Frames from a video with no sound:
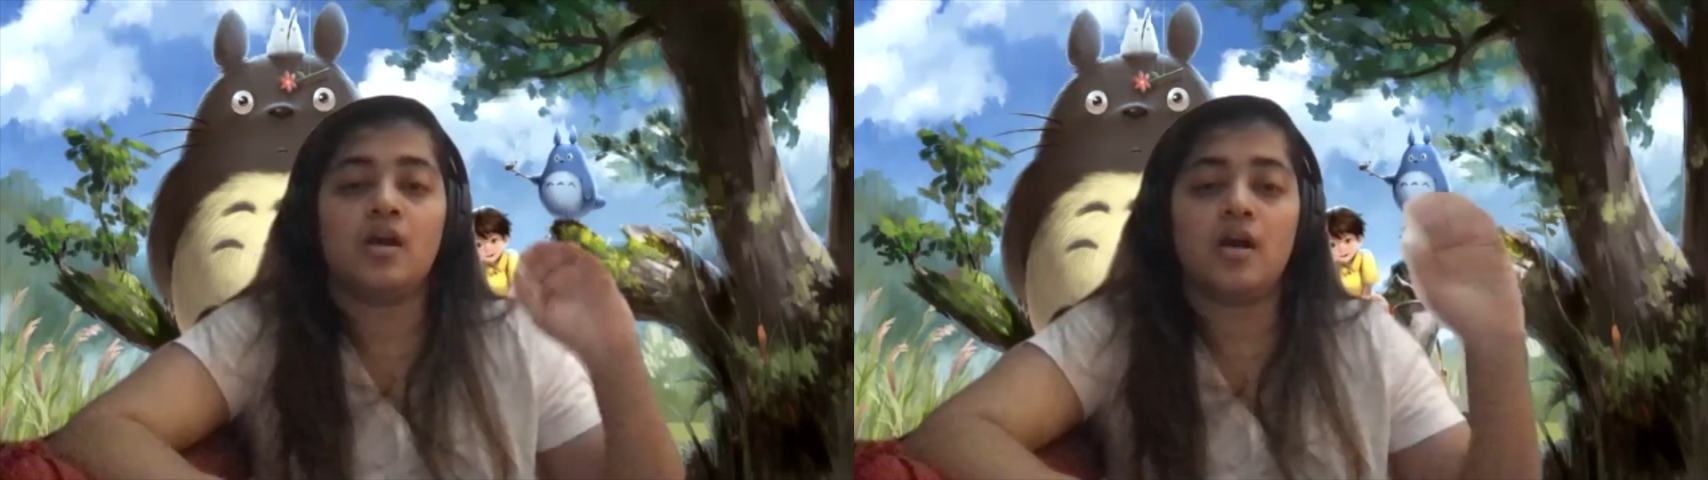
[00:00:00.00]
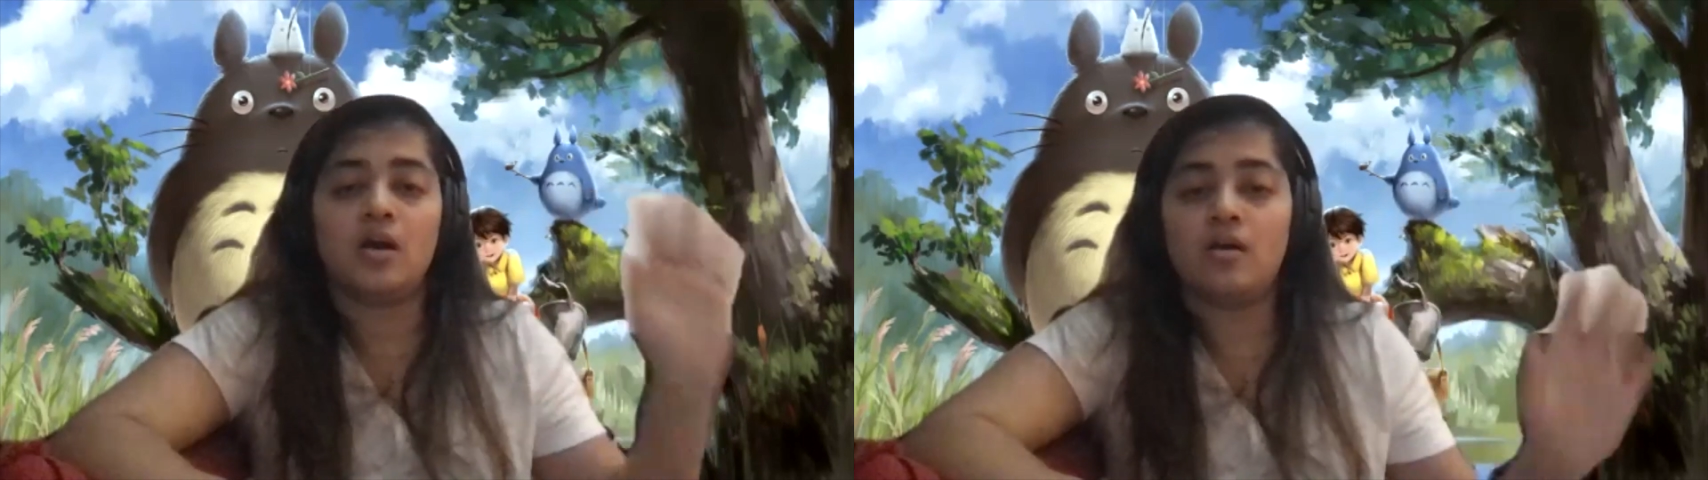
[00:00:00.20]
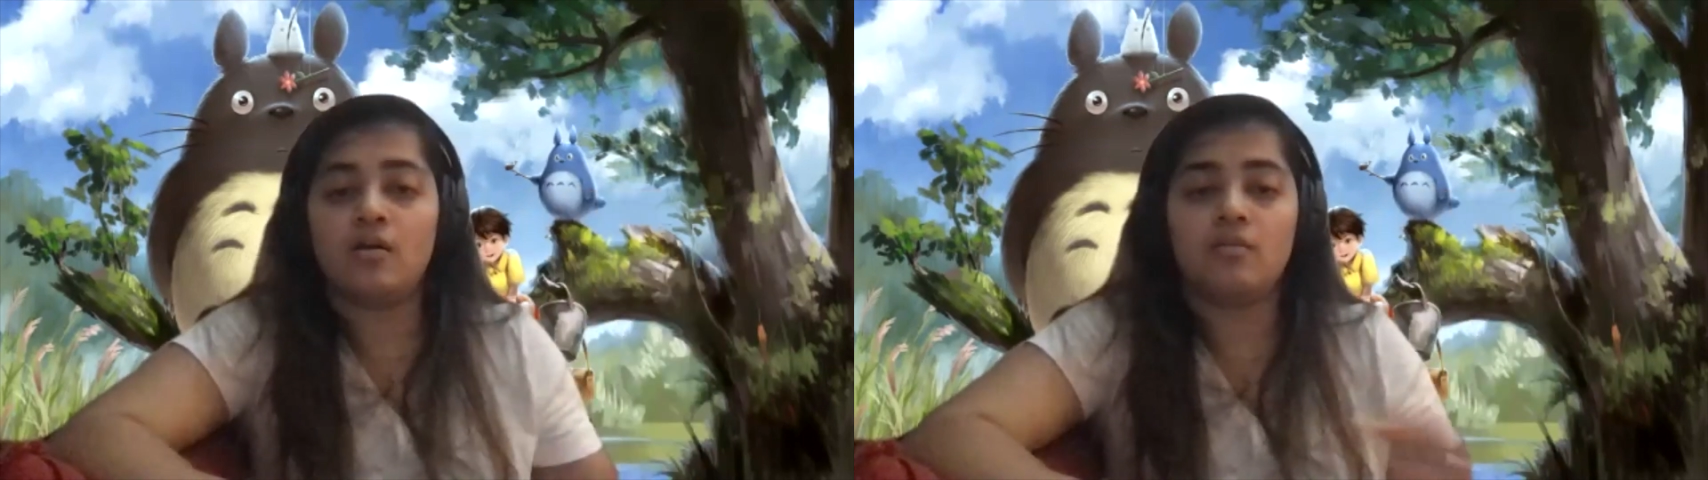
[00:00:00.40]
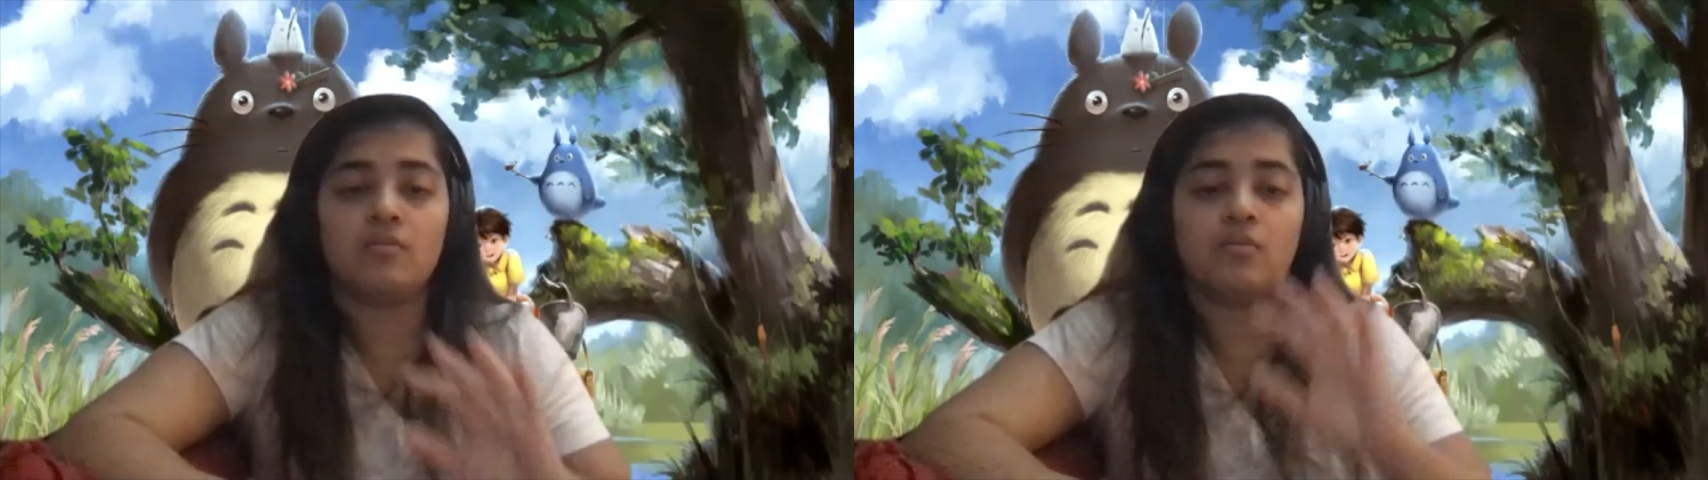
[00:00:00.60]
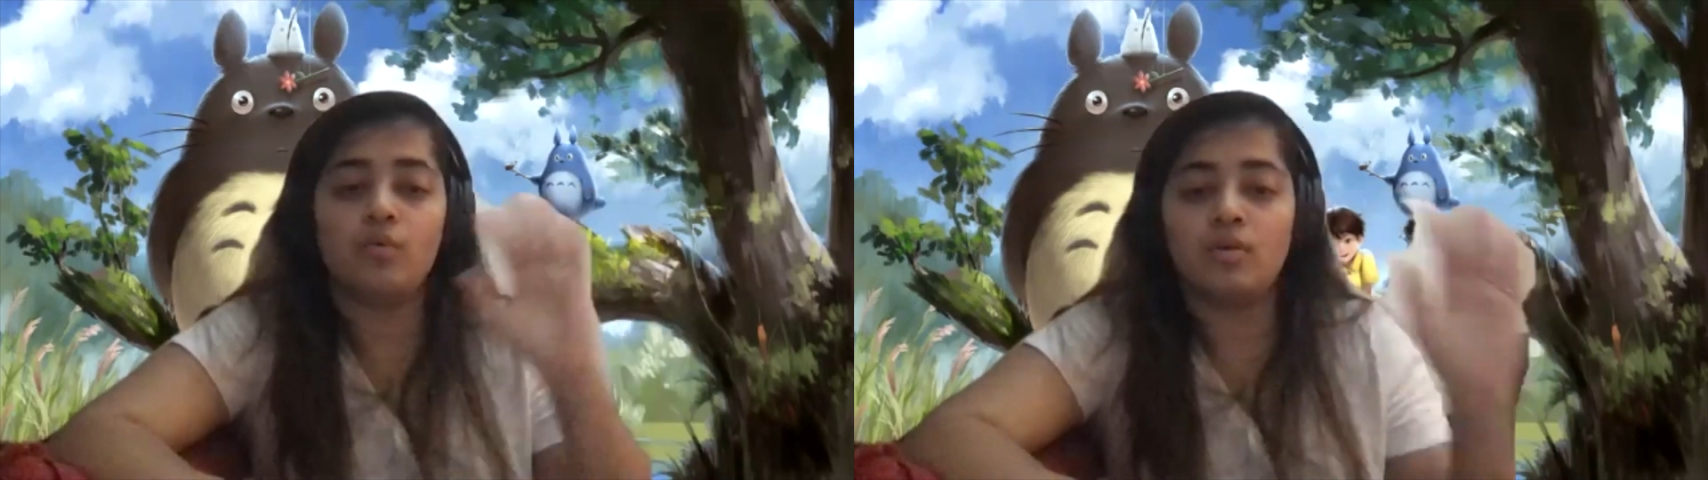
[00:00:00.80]

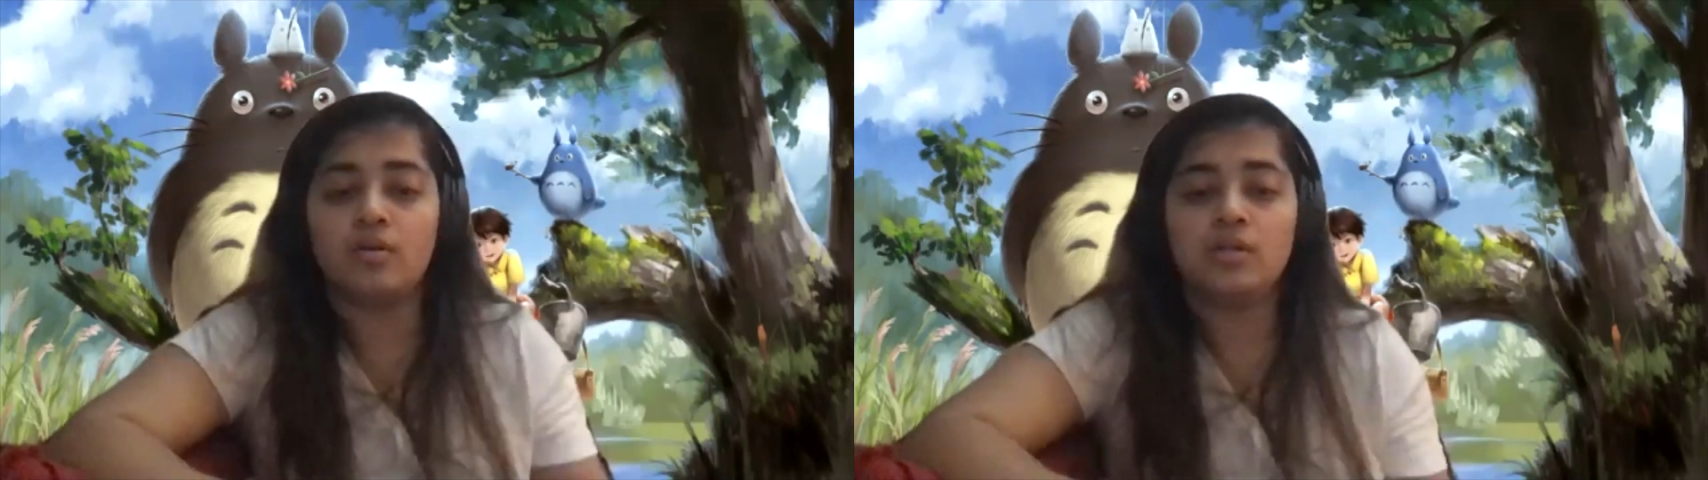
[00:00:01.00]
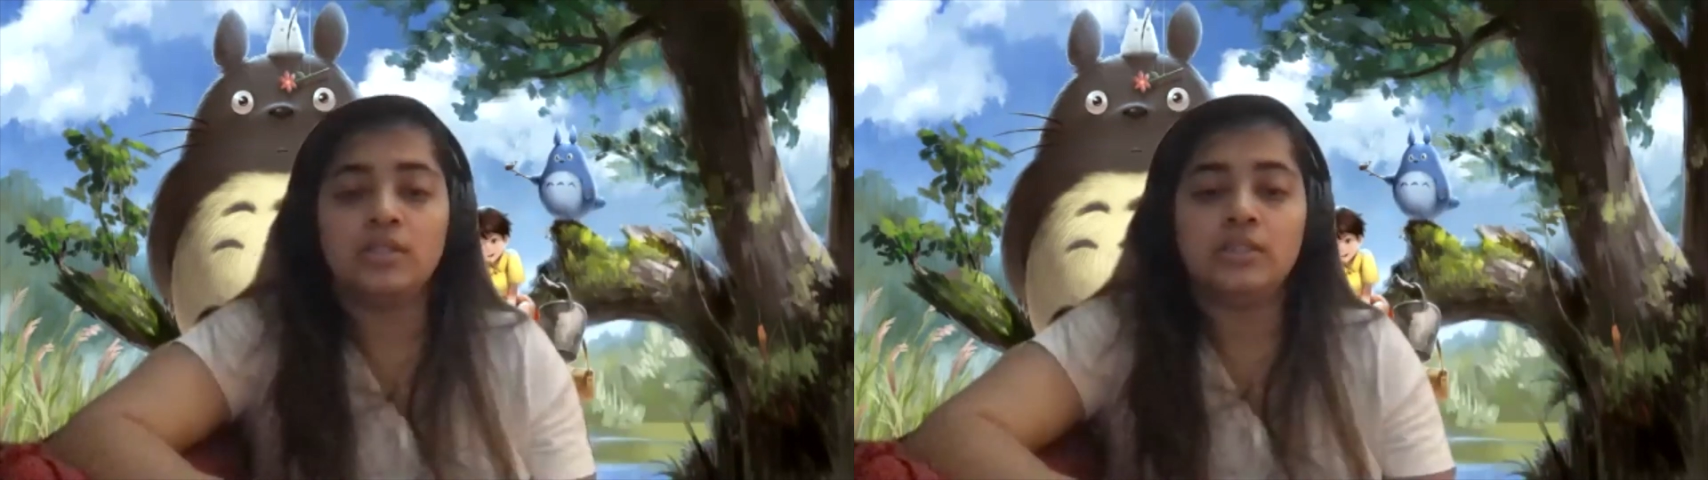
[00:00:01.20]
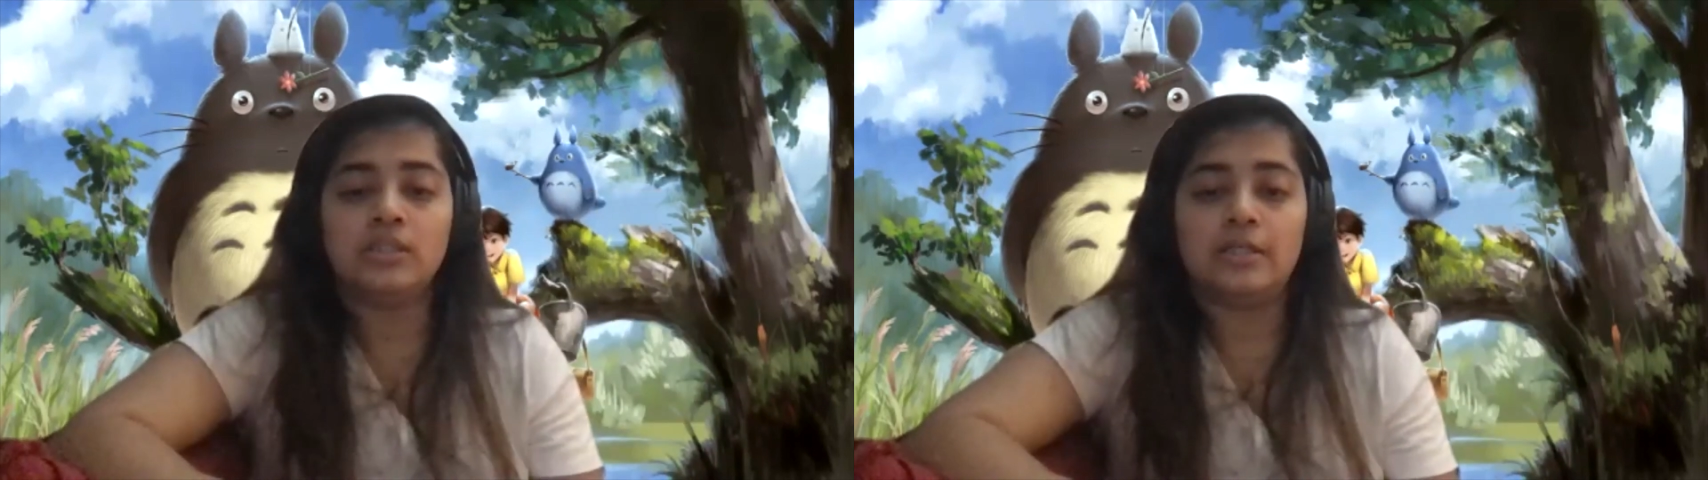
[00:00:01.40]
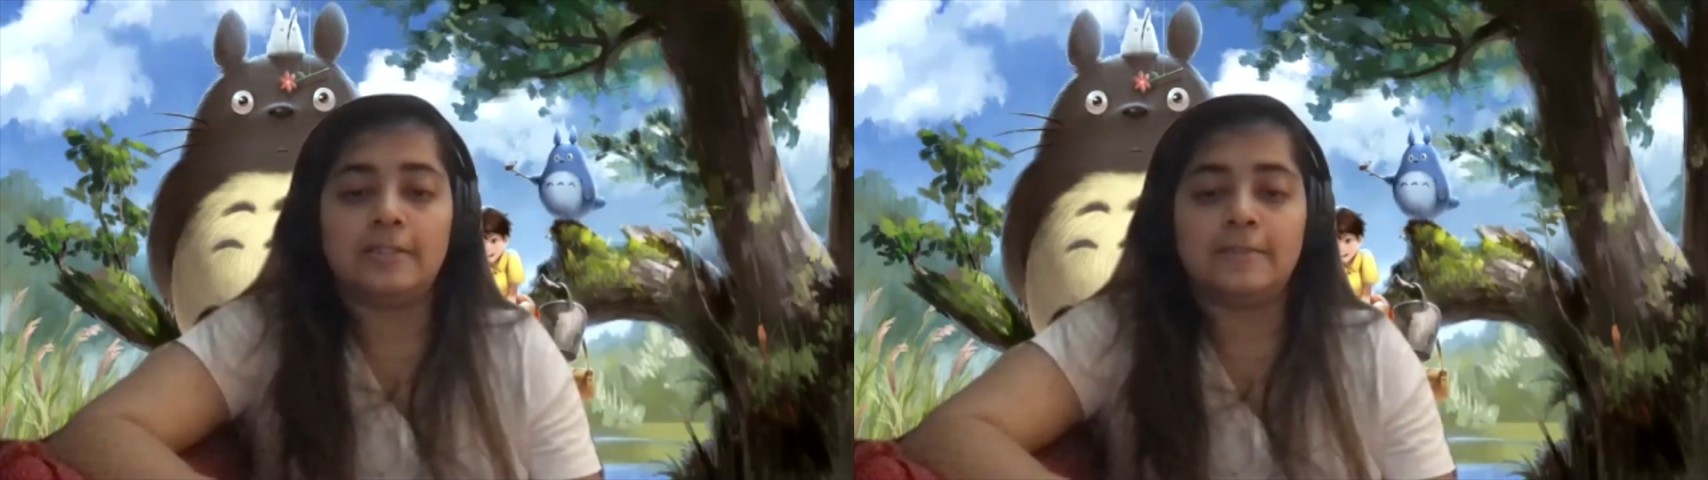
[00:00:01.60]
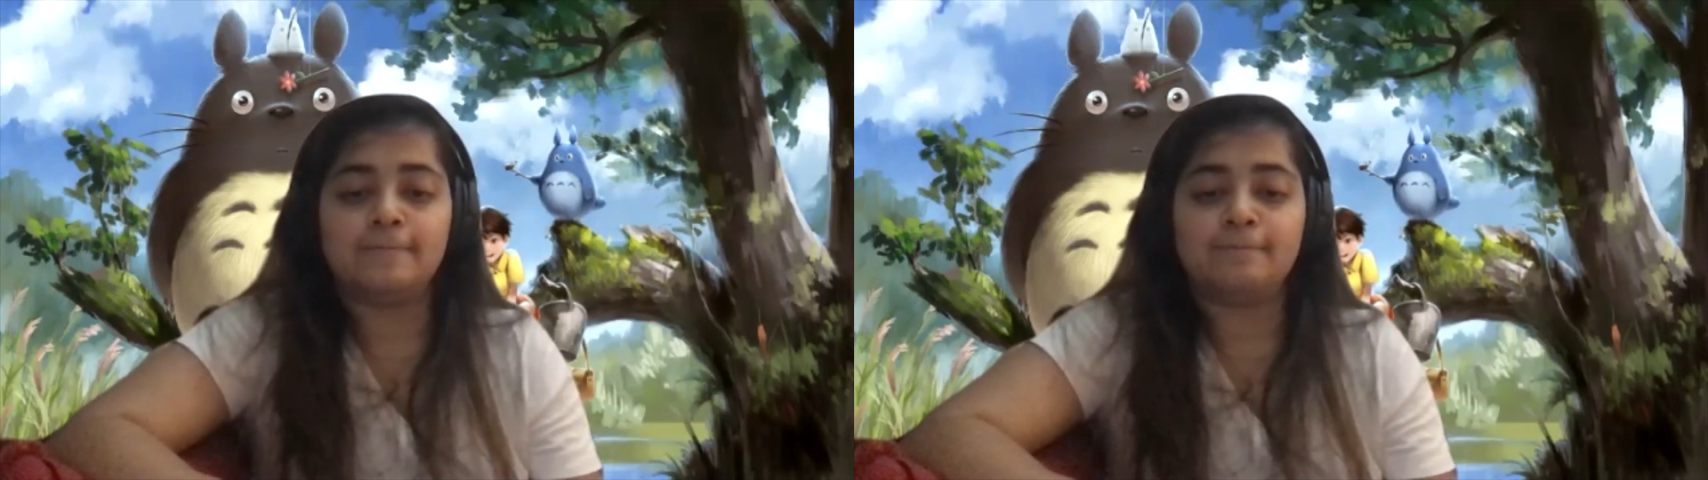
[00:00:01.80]
whole
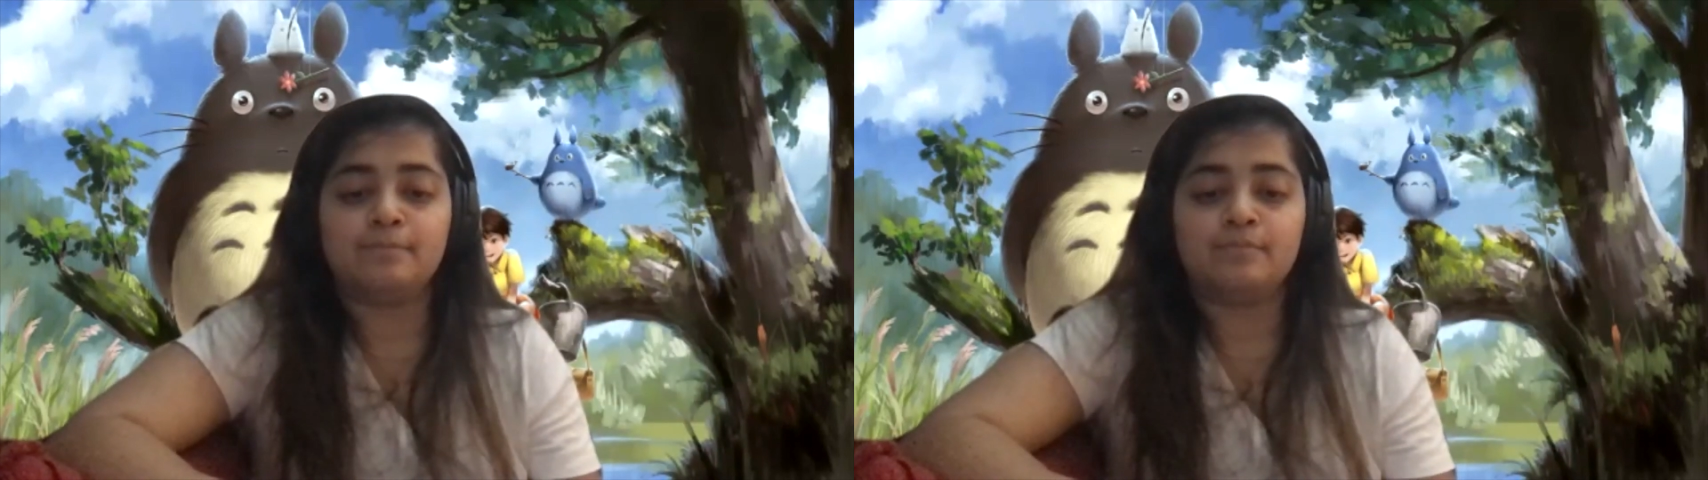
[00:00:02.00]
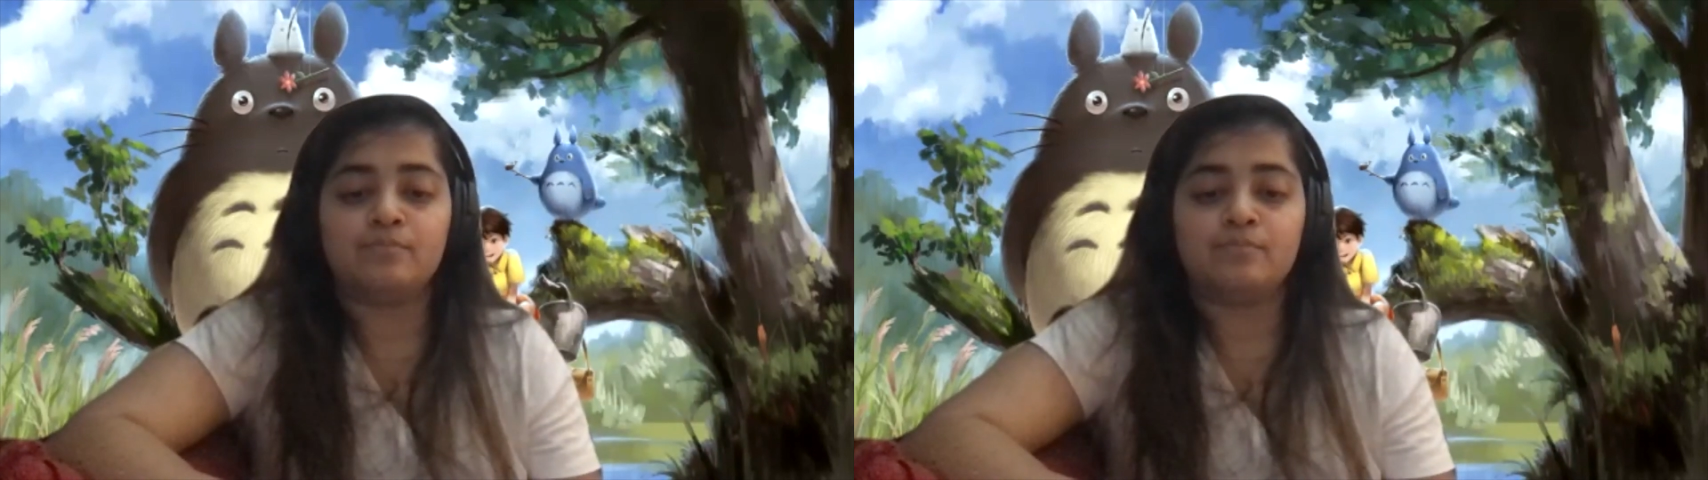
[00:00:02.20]
um,